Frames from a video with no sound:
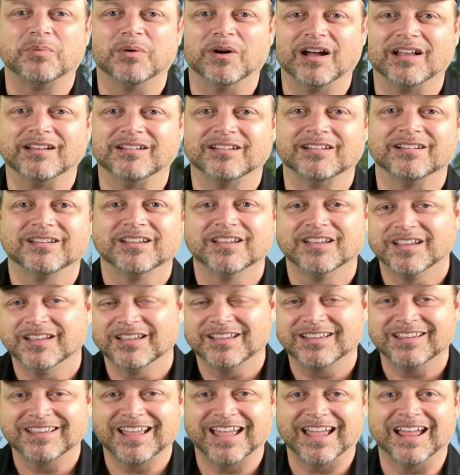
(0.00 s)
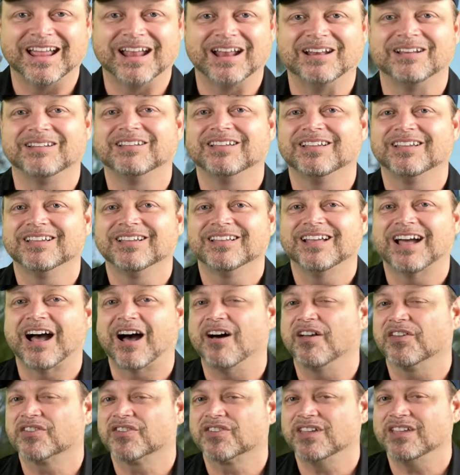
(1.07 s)
button and
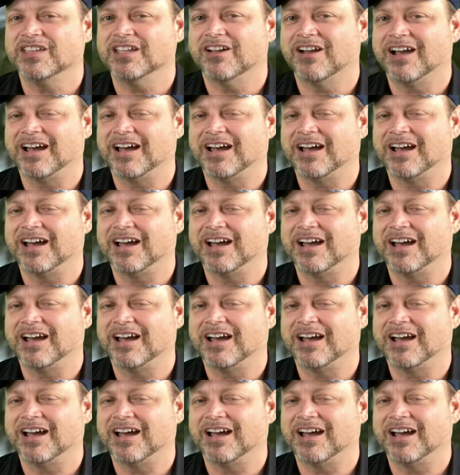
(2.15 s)
I'll see you